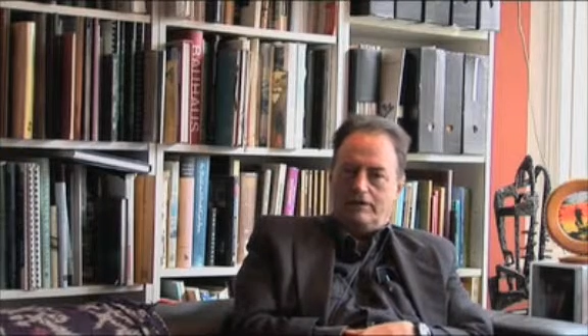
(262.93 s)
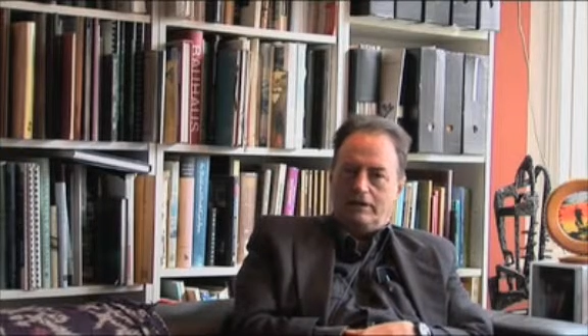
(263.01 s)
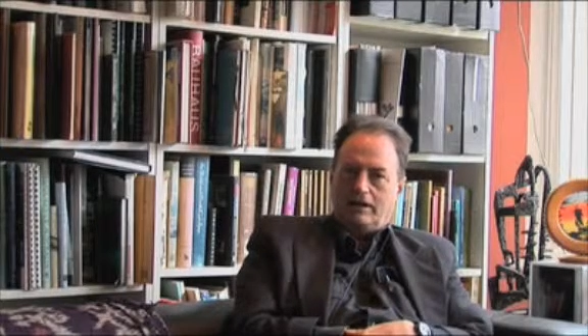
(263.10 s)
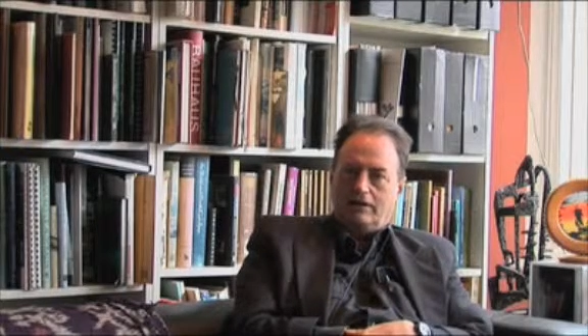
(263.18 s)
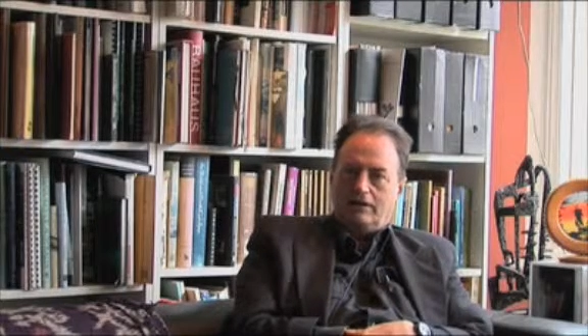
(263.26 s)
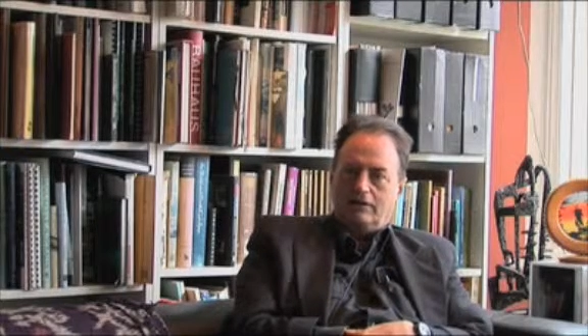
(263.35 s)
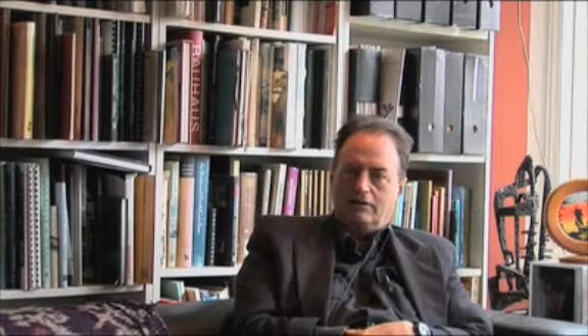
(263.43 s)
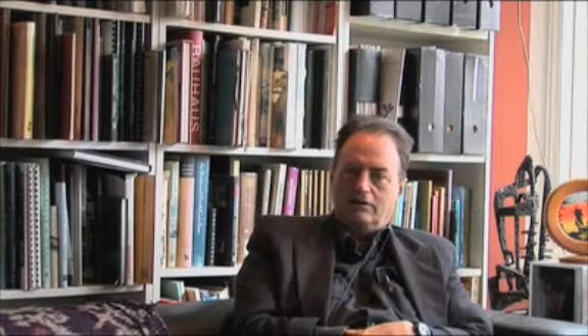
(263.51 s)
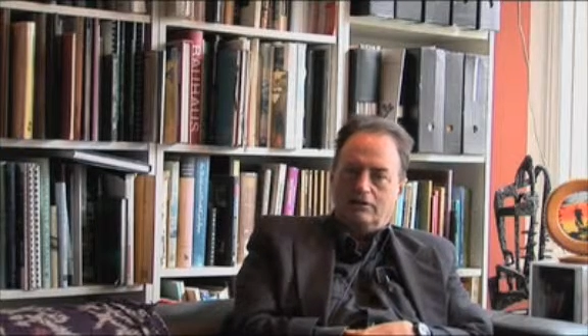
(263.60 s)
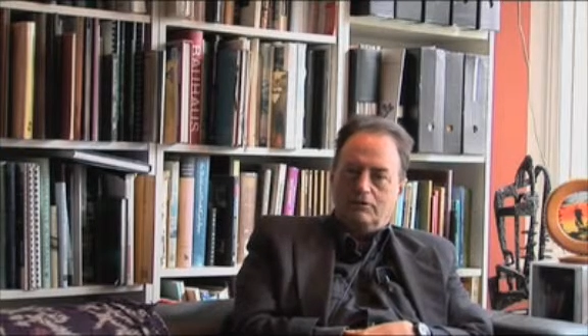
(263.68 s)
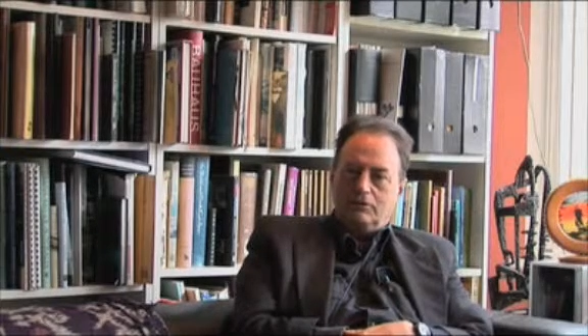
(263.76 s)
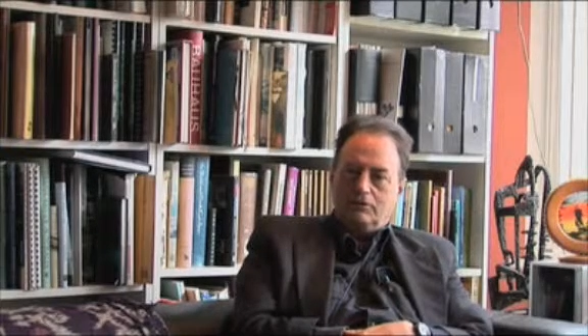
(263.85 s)
done
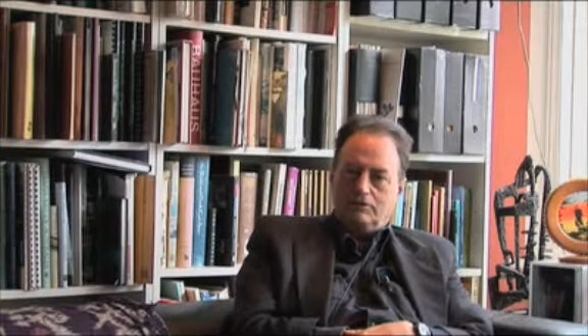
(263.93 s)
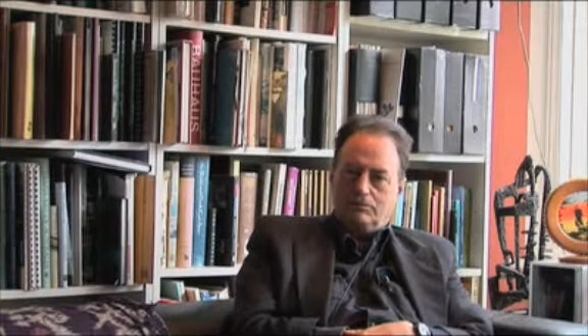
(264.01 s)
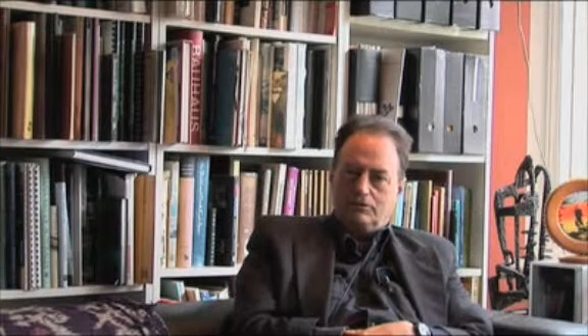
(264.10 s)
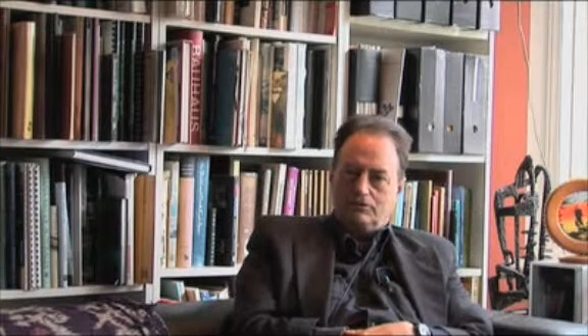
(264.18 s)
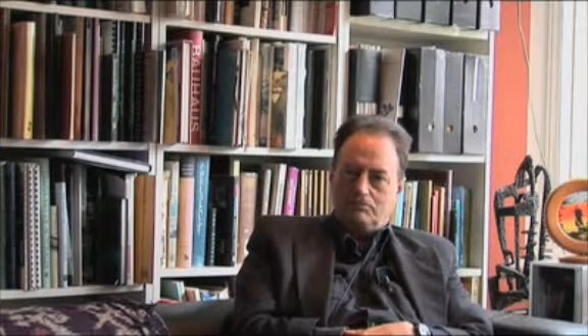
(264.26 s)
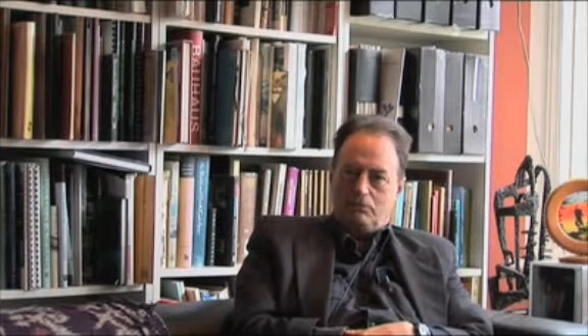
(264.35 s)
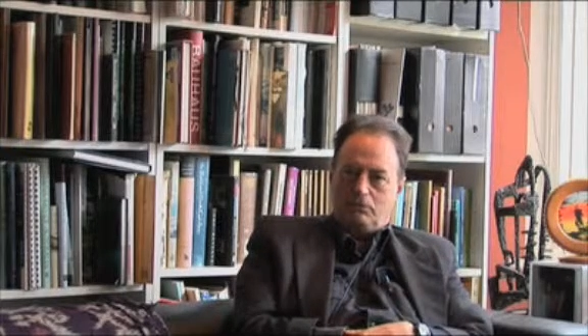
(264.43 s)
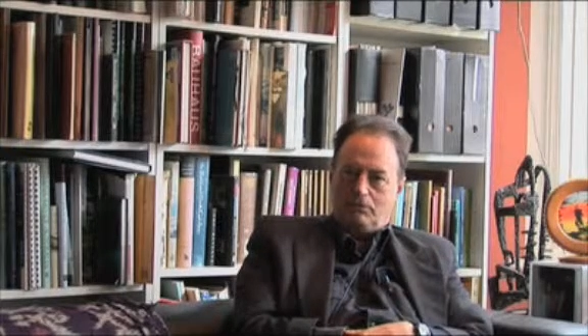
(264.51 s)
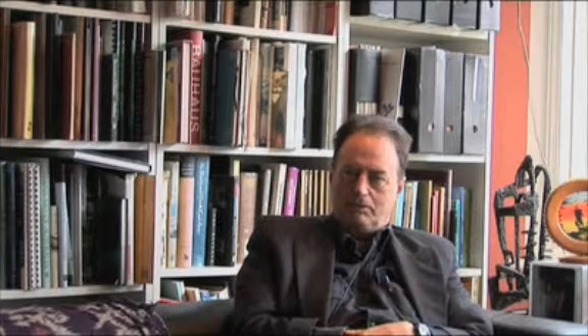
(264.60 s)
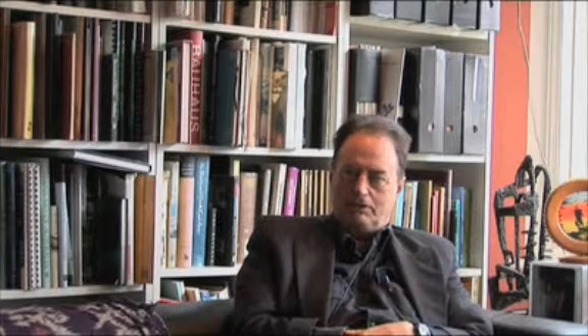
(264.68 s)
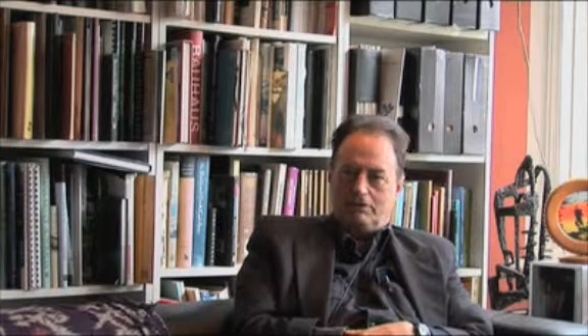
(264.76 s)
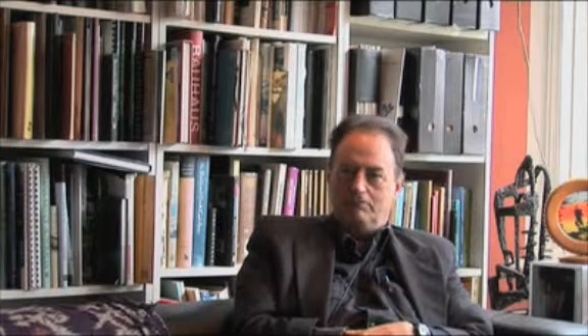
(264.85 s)
in your typical
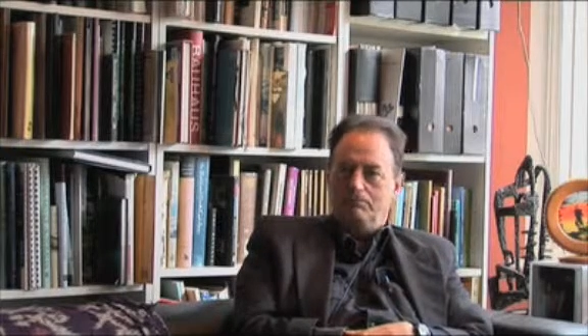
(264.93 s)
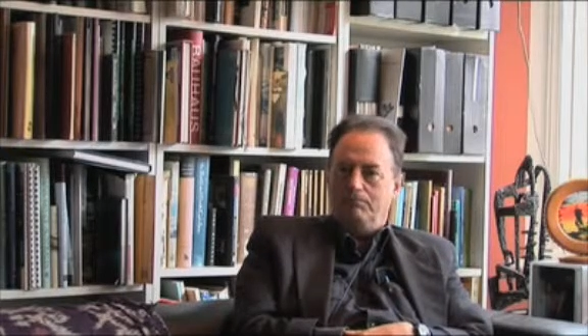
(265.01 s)
suburban